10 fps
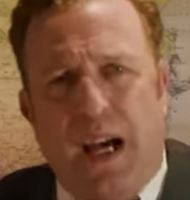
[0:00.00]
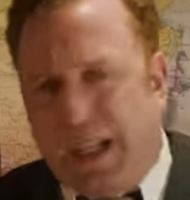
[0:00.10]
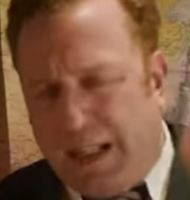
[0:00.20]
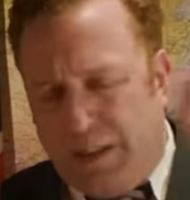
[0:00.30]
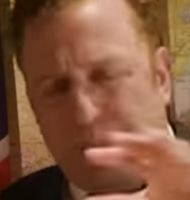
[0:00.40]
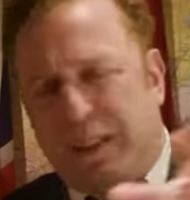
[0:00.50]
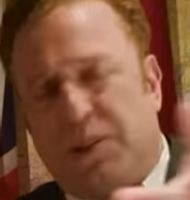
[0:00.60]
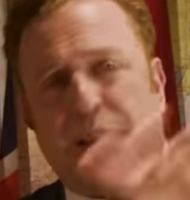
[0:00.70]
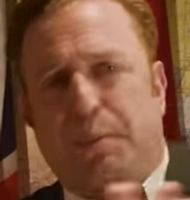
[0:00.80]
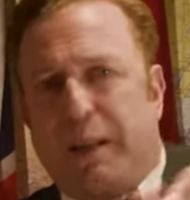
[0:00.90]
And I don't mean
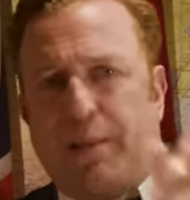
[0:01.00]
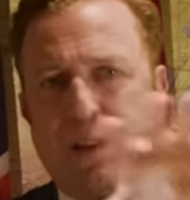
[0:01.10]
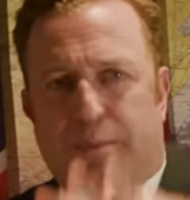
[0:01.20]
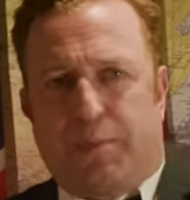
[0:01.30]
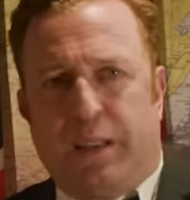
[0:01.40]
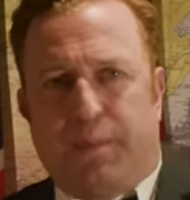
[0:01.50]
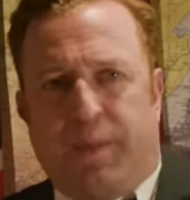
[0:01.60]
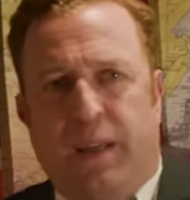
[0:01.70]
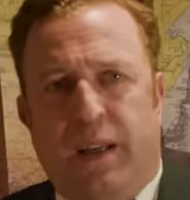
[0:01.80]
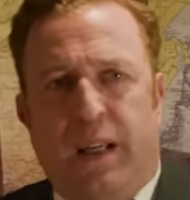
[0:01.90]
just people in Britain.